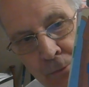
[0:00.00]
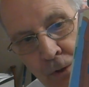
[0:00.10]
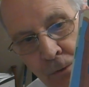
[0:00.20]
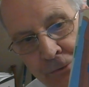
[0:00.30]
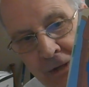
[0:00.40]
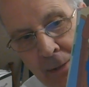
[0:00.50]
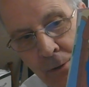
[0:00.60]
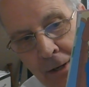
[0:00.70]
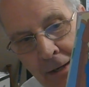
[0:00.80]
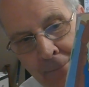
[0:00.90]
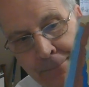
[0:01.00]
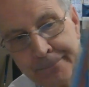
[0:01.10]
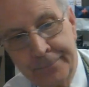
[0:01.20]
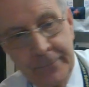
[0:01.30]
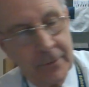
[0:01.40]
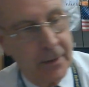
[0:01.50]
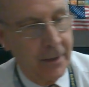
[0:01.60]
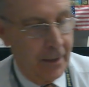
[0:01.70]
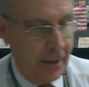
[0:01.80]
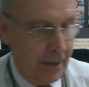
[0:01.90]
a beautiful table, huh?
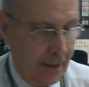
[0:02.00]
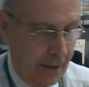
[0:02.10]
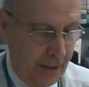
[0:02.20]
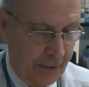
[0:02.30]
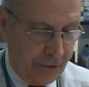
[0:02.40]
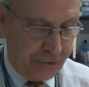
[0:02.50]
The